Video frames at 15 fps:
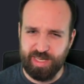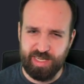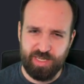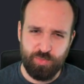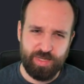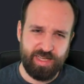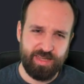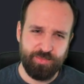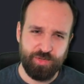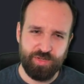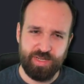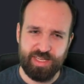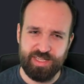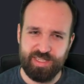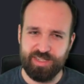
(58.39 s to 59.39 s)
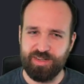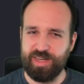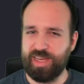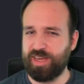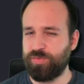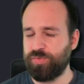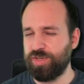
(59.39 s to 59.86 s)
Anyway, good idea
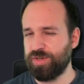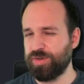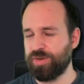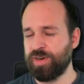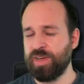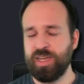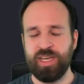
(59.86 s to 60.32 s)
if you're